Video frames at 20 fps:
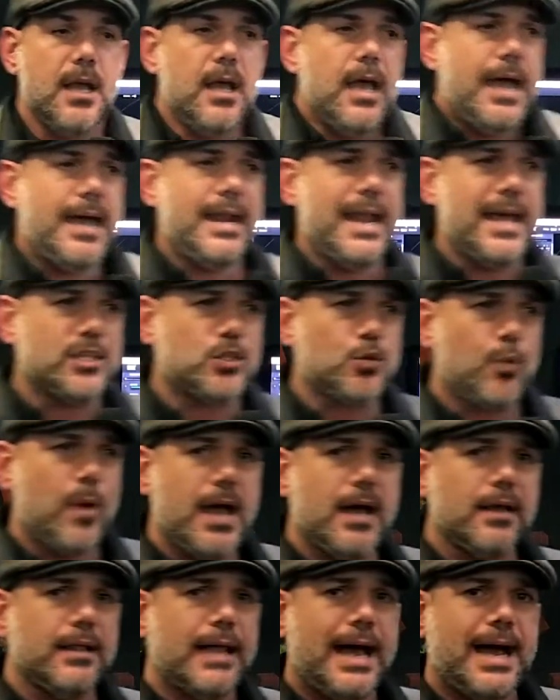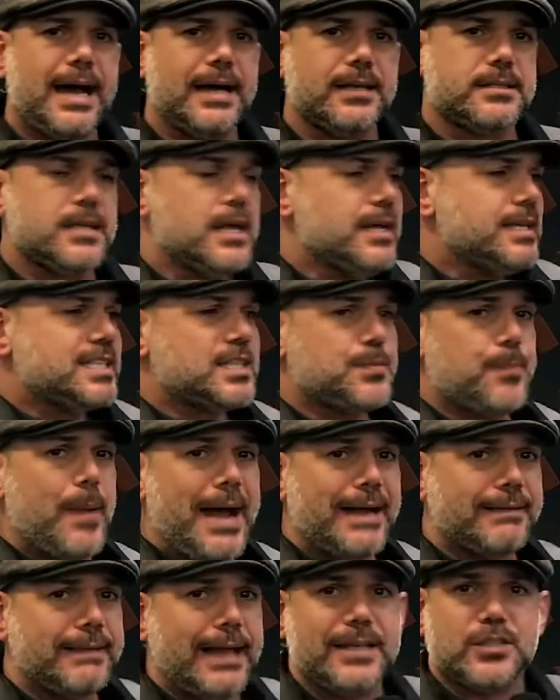and as well as
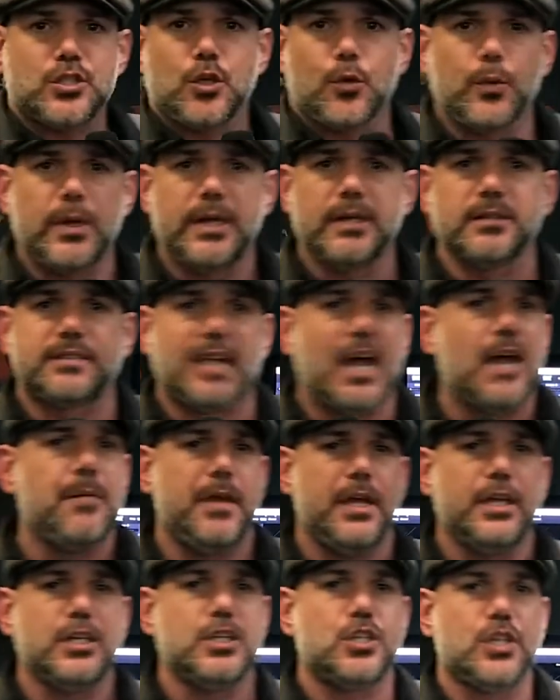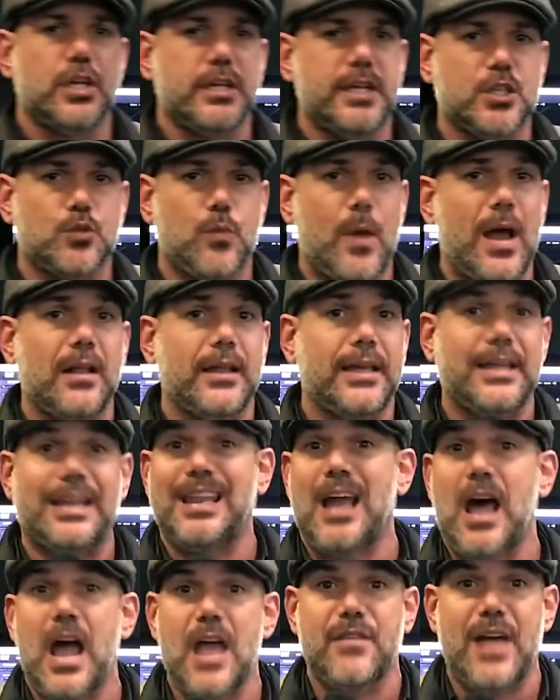SPAT as a real-time engine as well in live